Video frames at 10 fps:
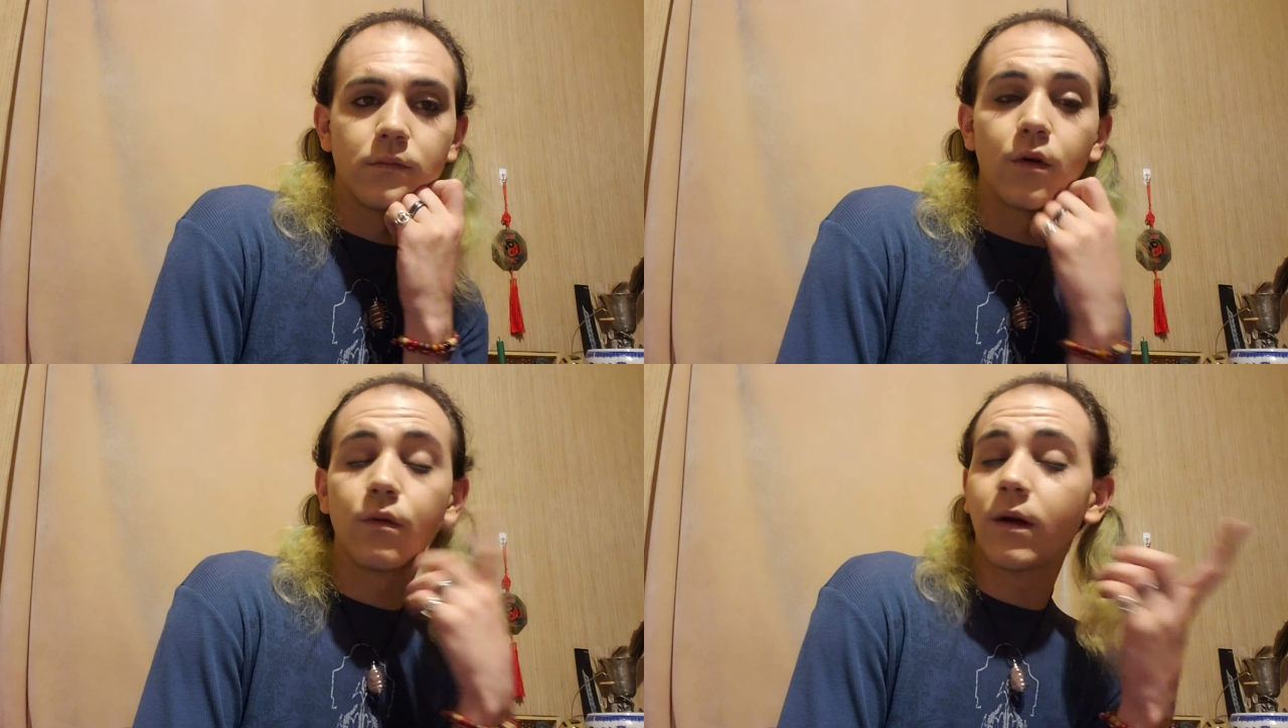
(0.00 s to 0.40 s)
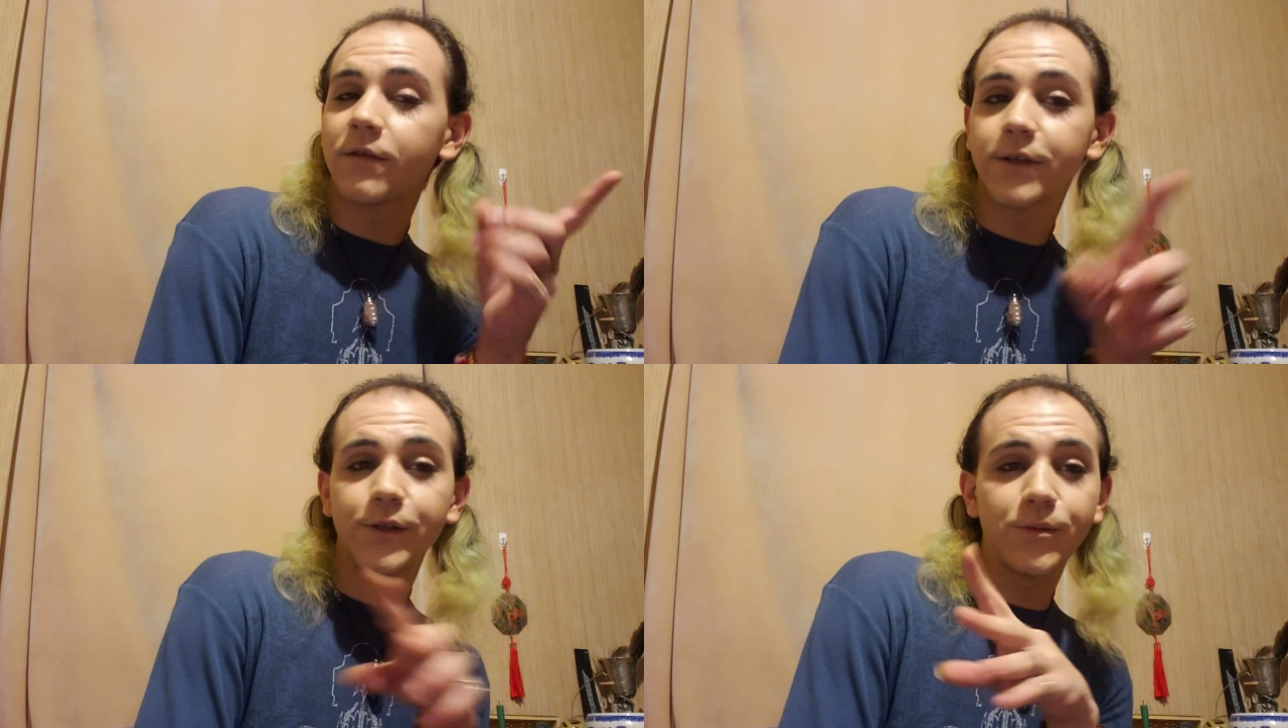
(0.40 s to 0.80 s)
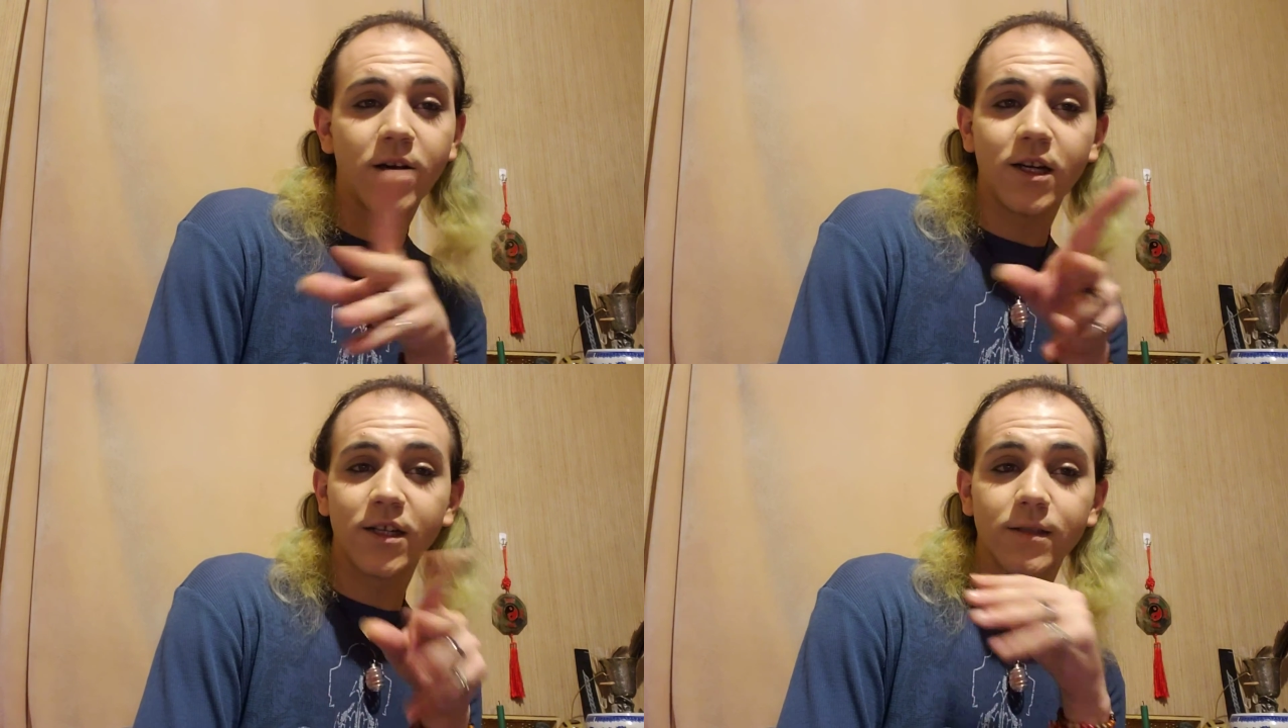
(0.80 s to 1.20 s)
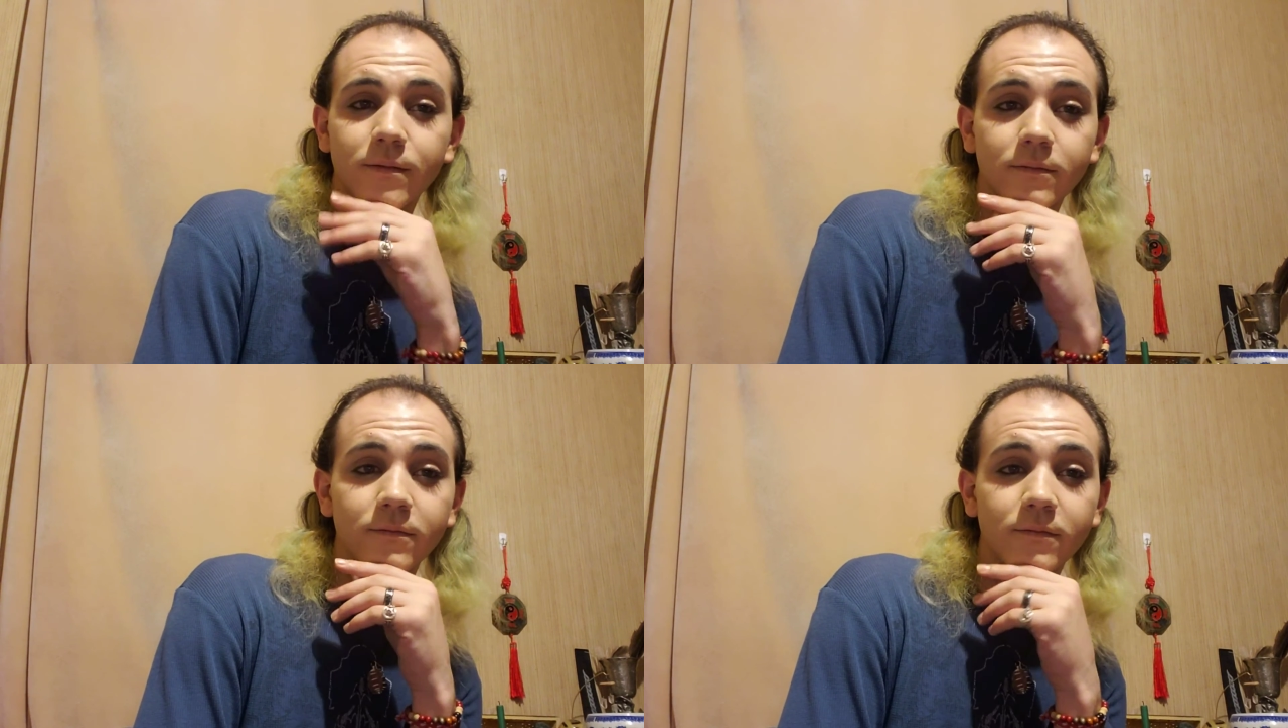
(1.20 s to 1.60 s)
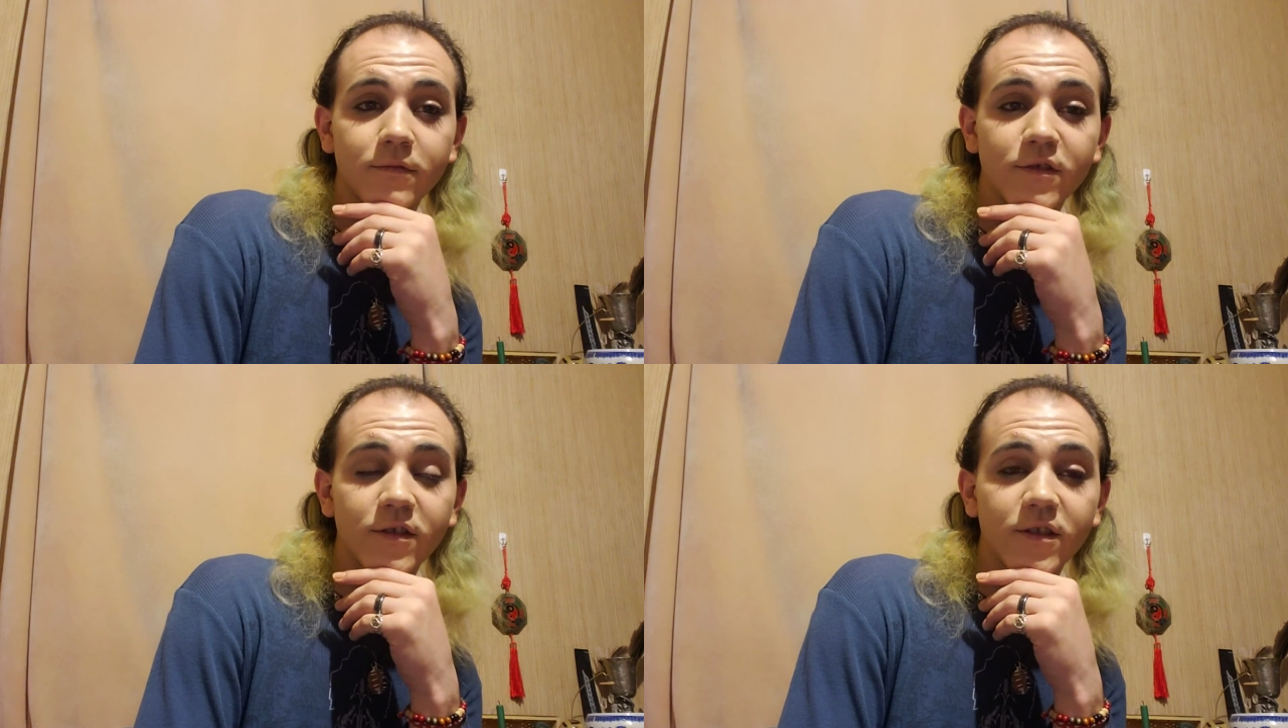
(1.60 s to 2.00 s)
Whoever you are,
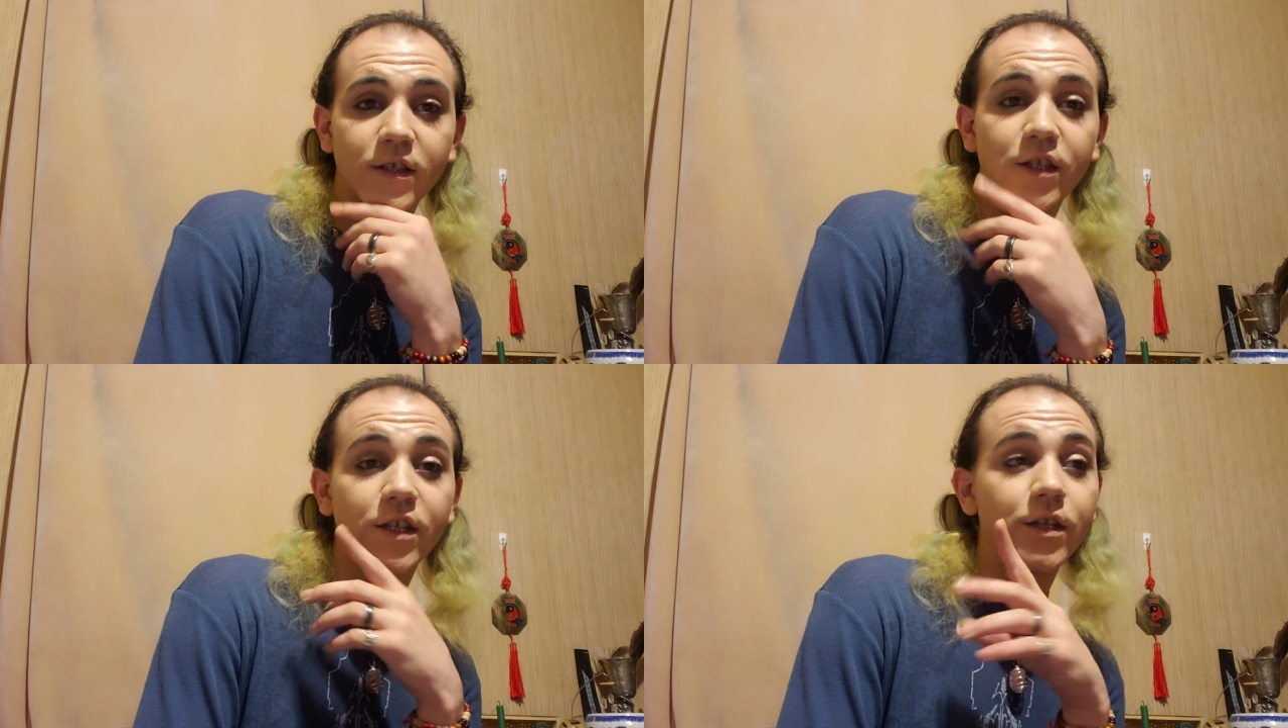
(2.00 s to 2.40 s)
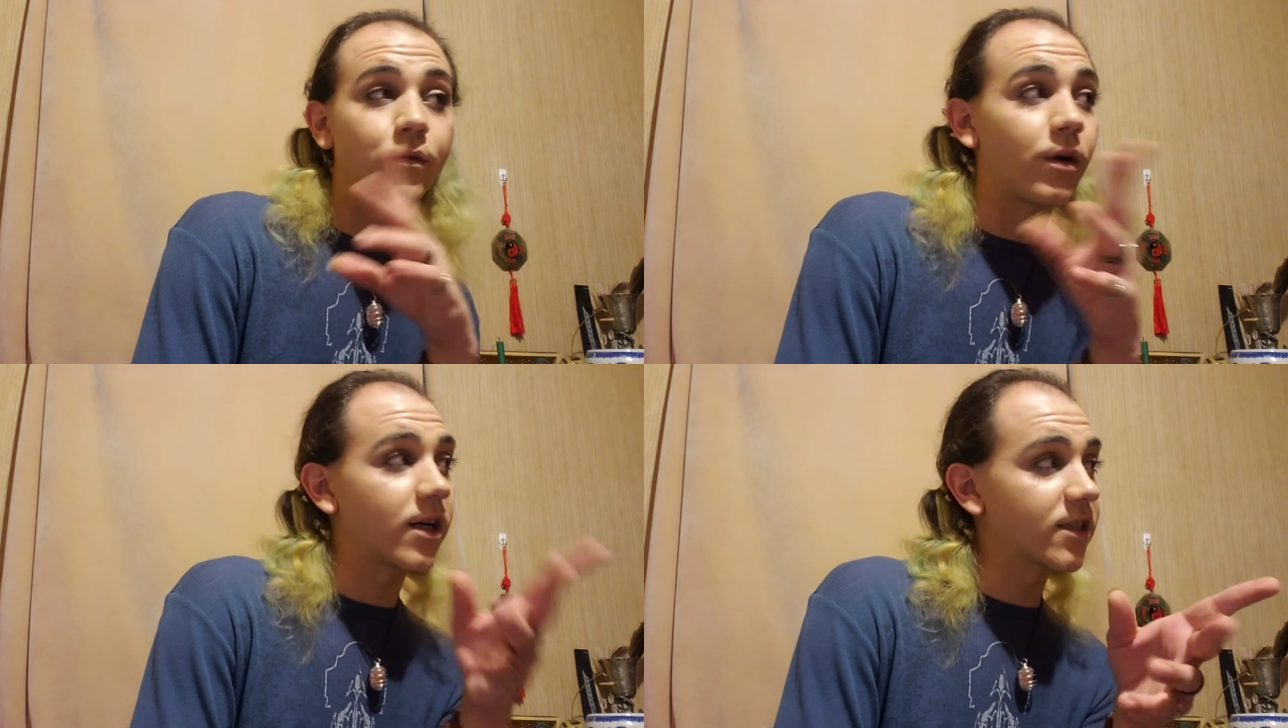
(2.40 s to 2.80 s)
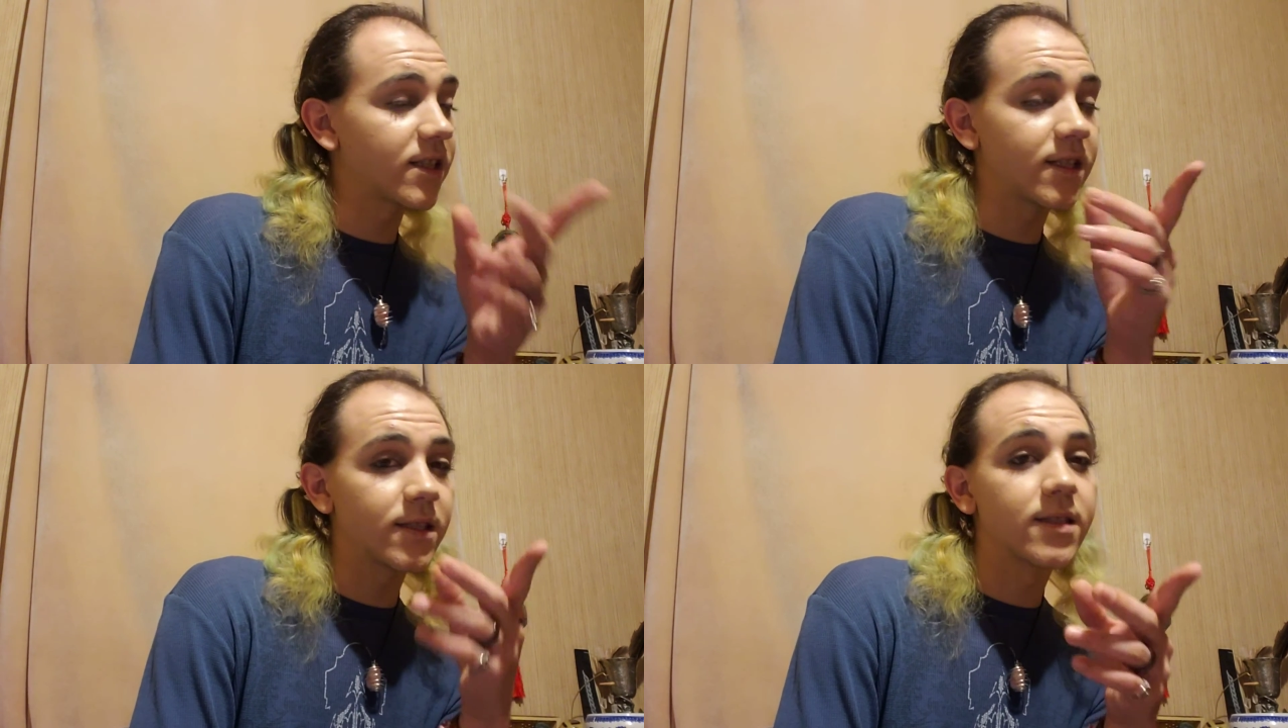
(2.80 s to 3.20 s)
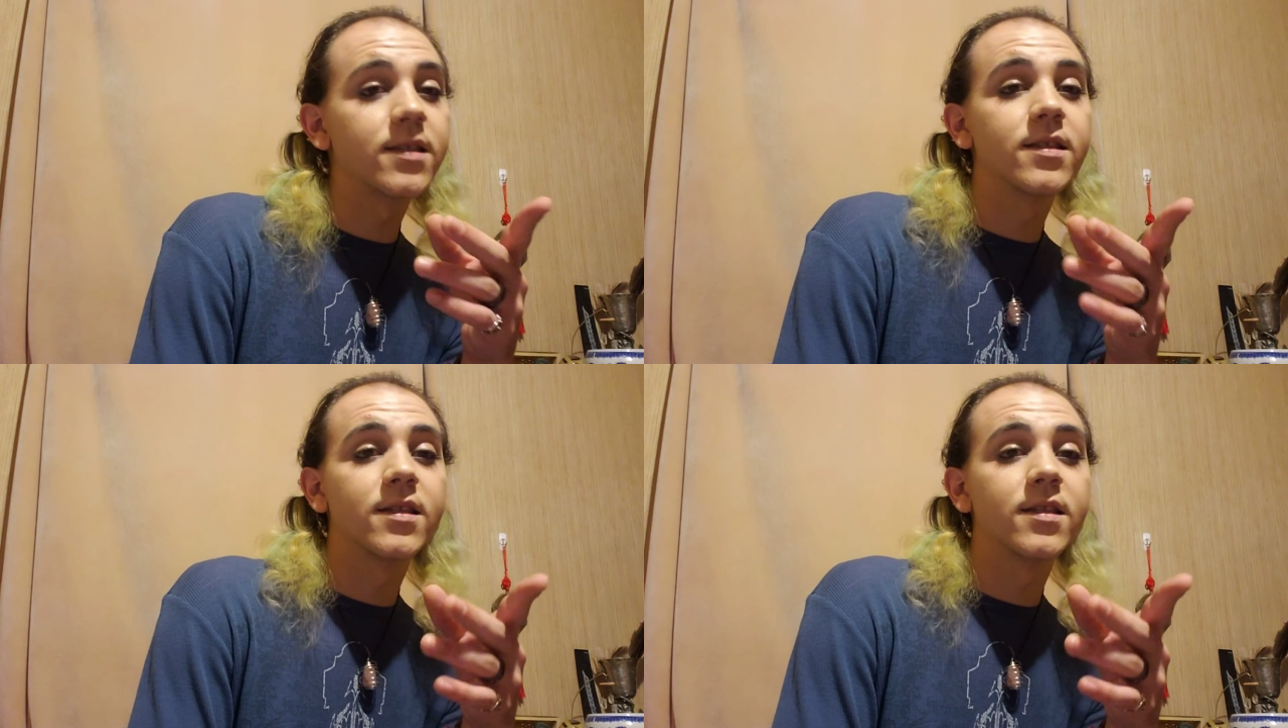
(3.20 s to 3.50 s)
you're gonna watch this,